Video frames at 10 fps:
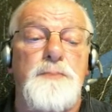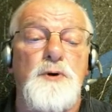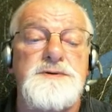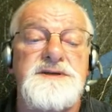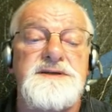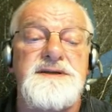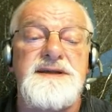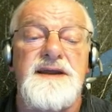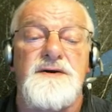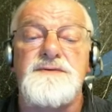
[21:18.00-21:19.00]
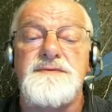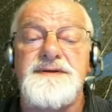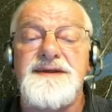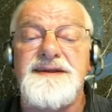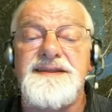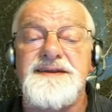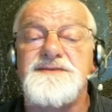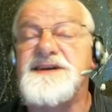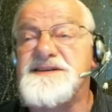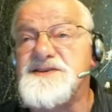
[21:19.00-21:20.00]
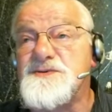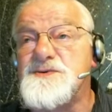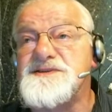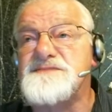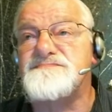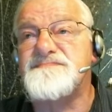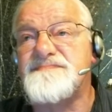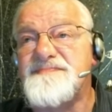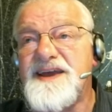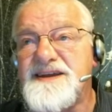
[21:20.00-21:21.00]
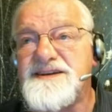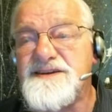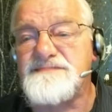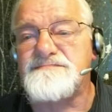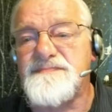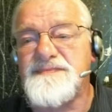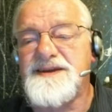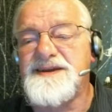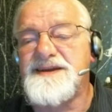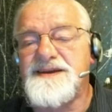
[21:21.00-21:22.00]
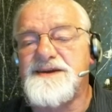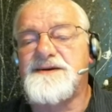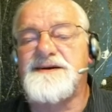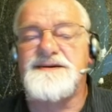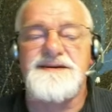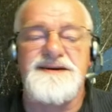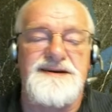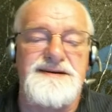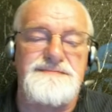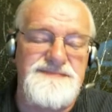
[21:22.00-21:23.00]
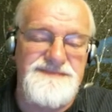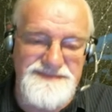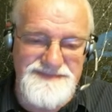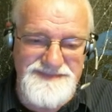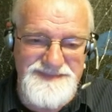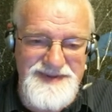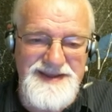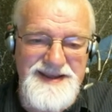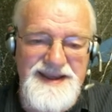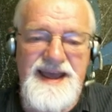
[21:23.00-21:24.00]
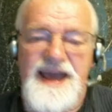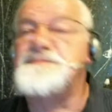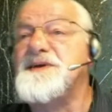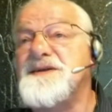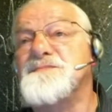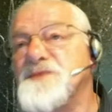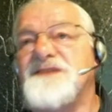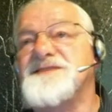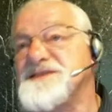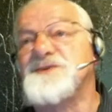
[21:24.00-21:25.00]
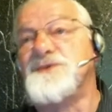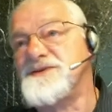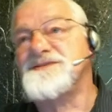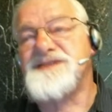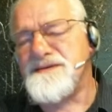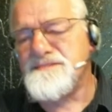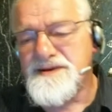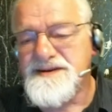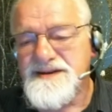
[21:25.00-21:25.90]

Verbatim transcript: put, you know, their kids, of course, had to, uh, had been in private schools. I'm